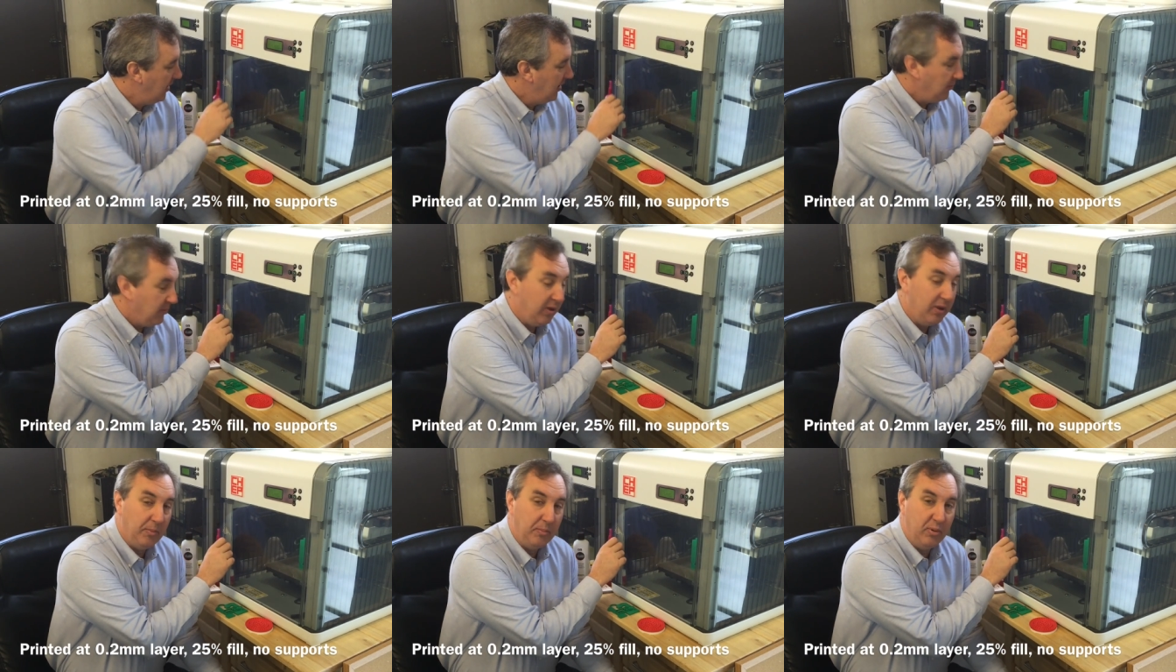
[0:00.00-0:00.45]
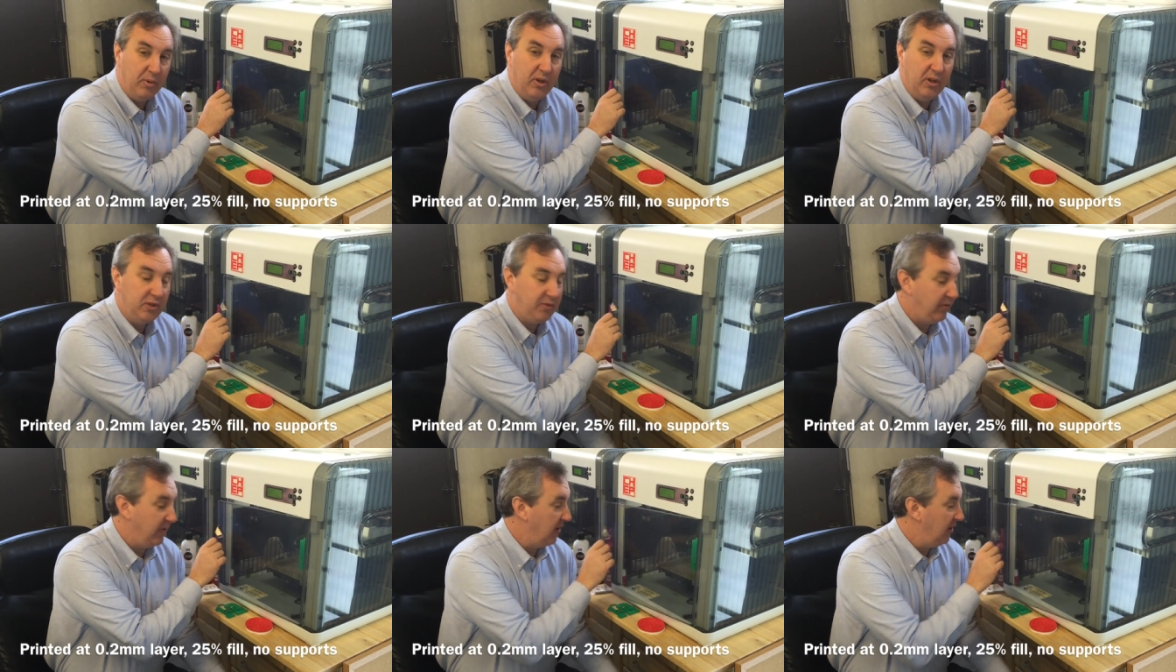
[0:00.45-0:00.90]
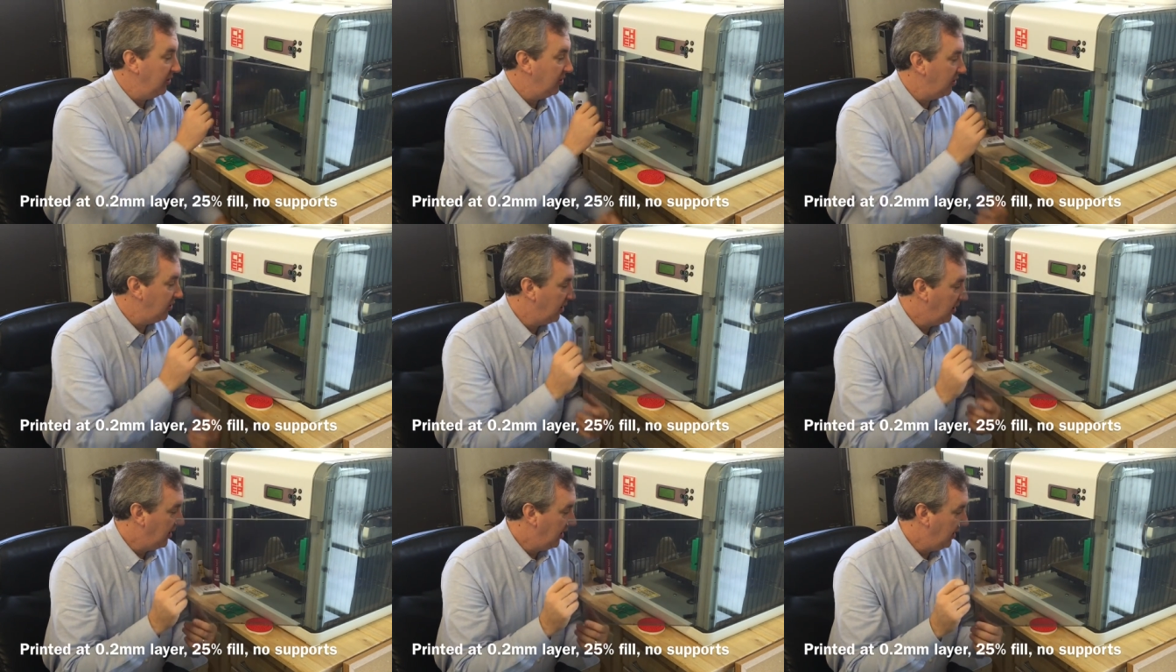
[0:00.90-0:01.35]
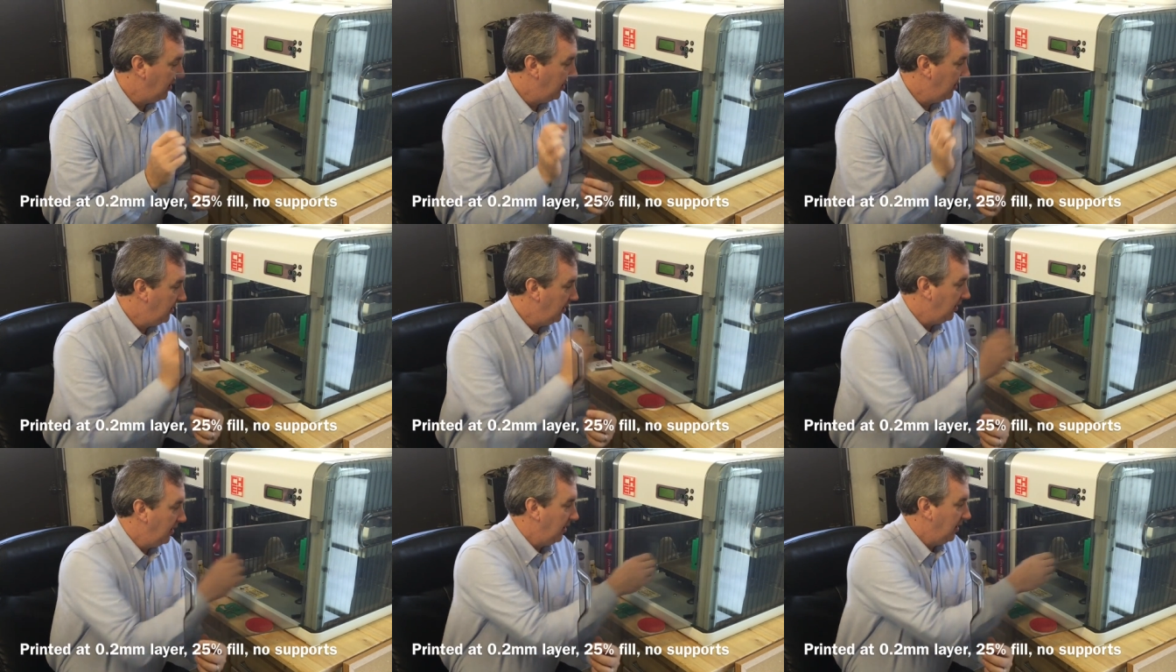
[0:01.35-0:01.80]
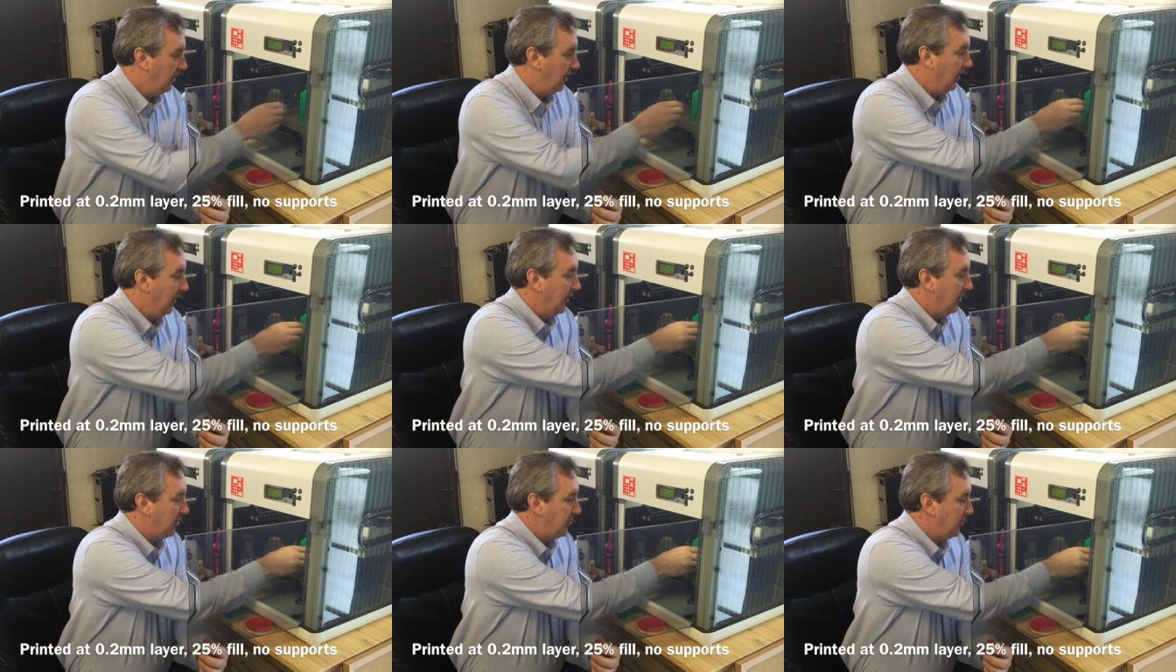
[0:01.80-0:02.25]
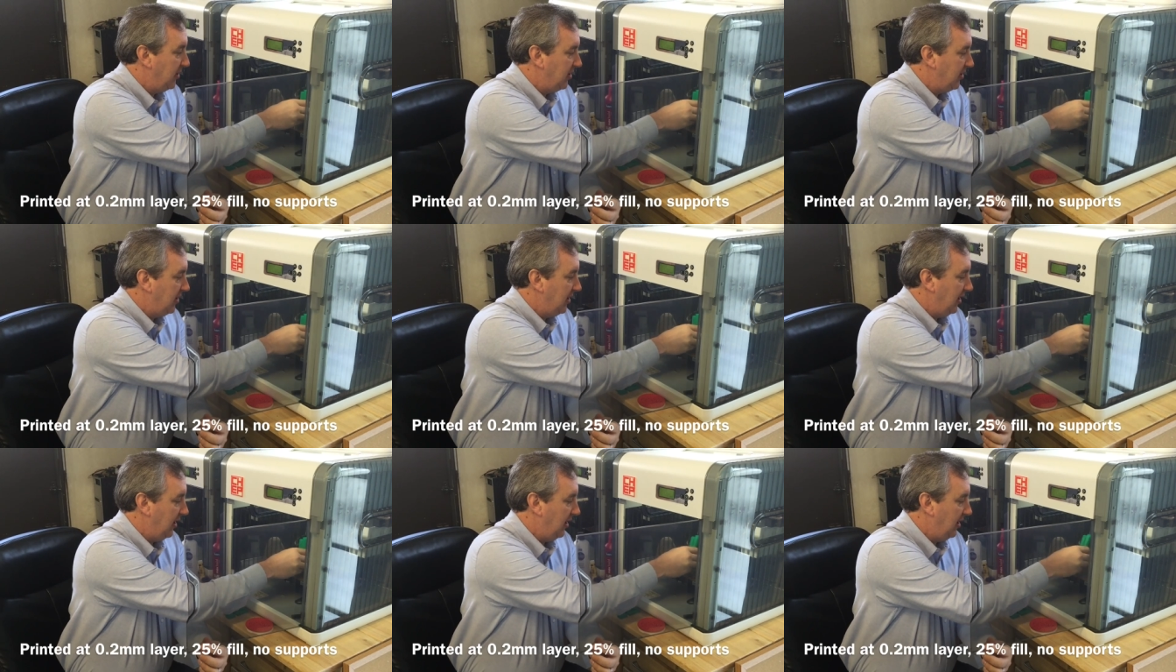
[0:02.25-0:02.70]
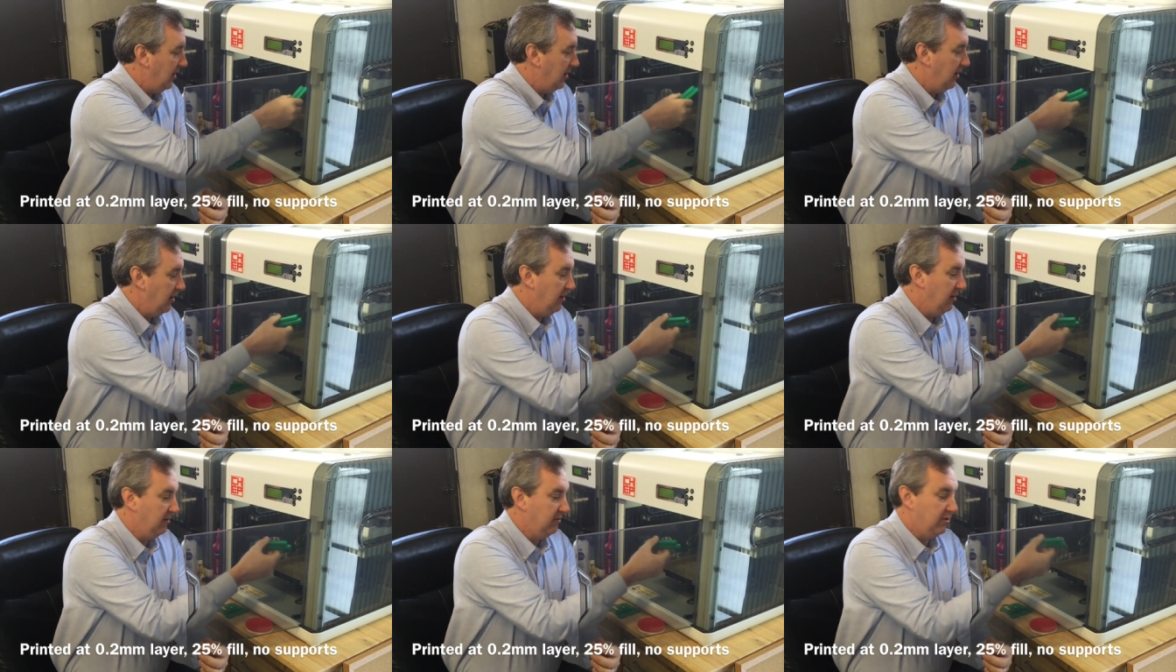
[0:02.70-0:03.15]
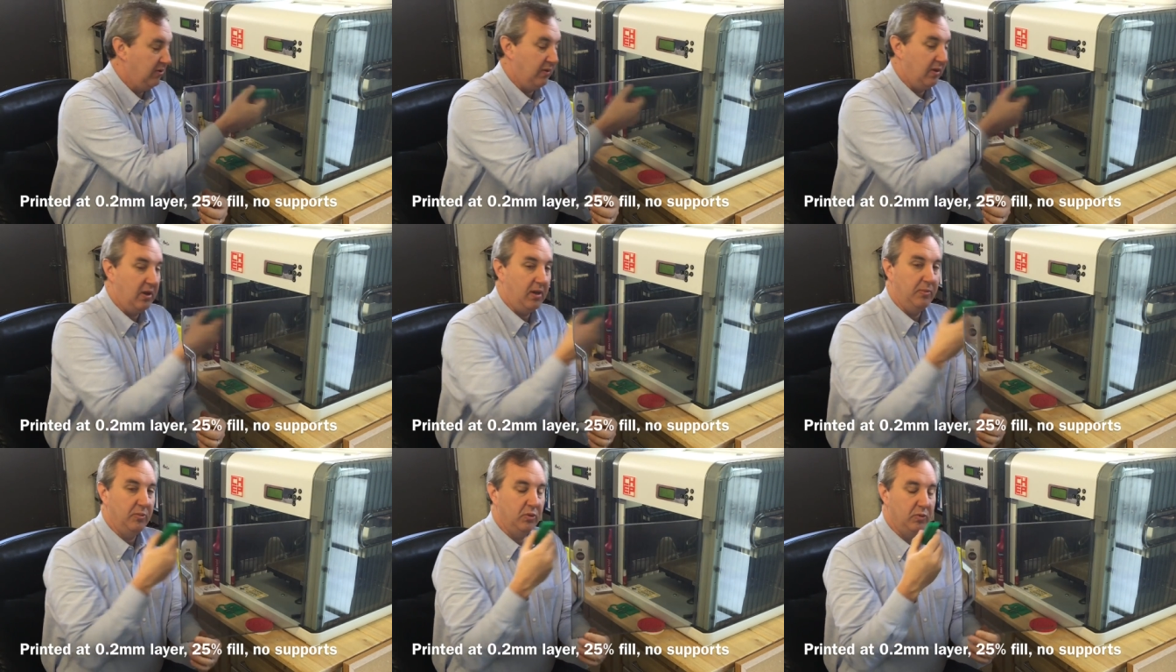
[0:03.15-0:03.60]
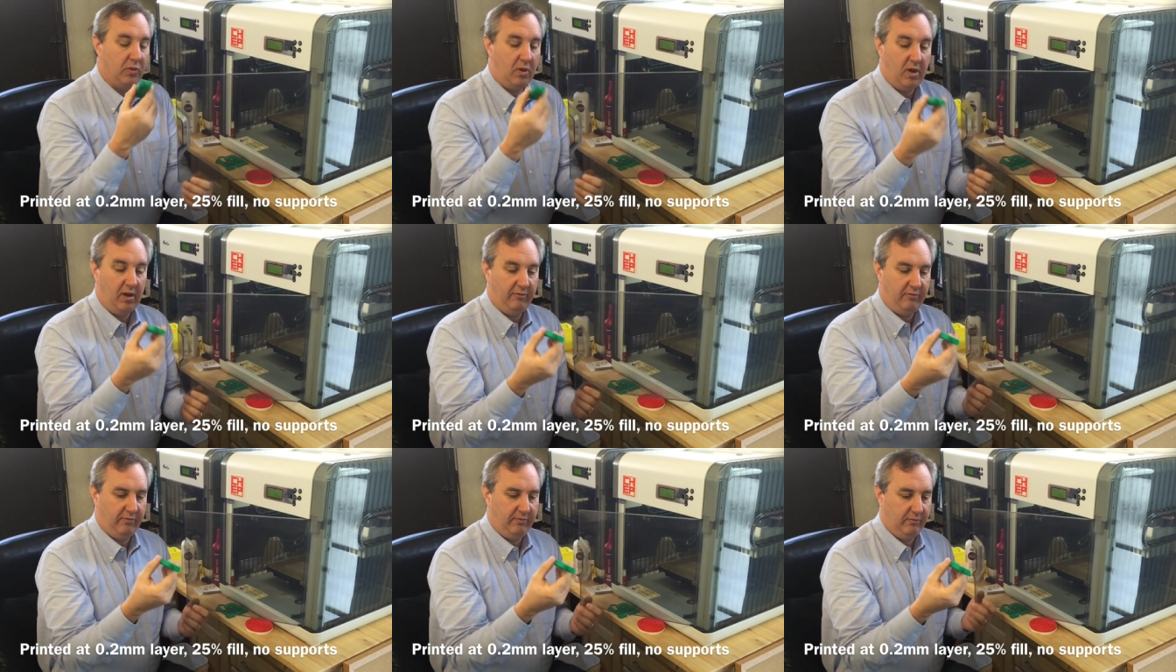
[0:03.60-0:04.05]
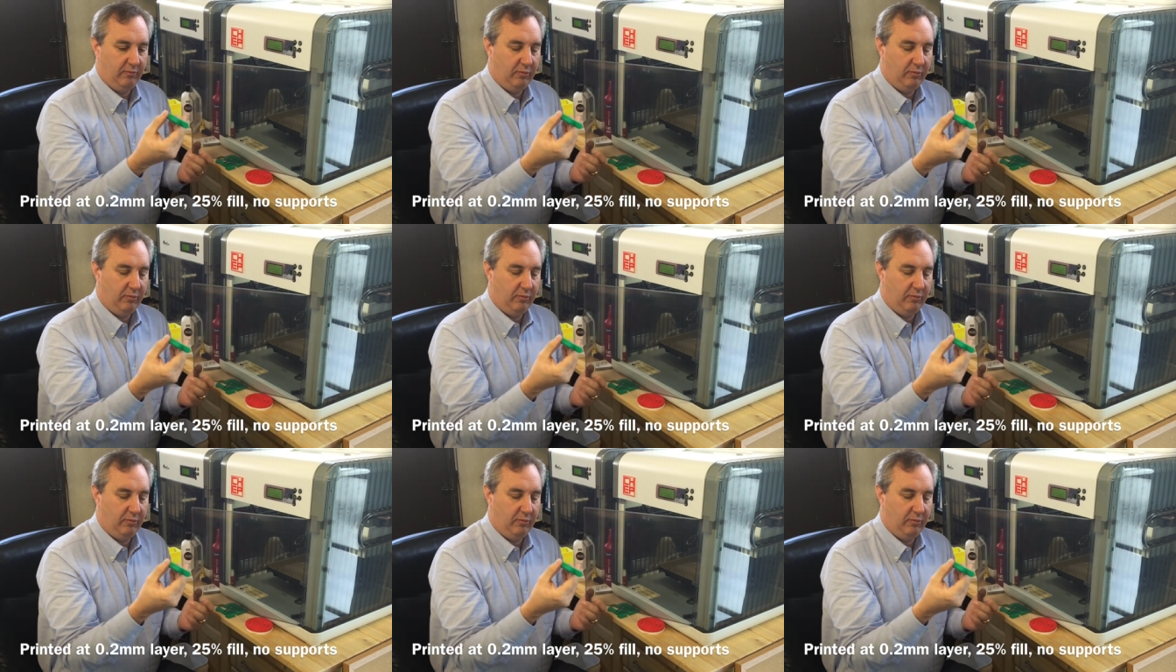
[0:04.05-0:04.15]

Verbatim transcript: But the print is finished and it's been sitting here so it comes off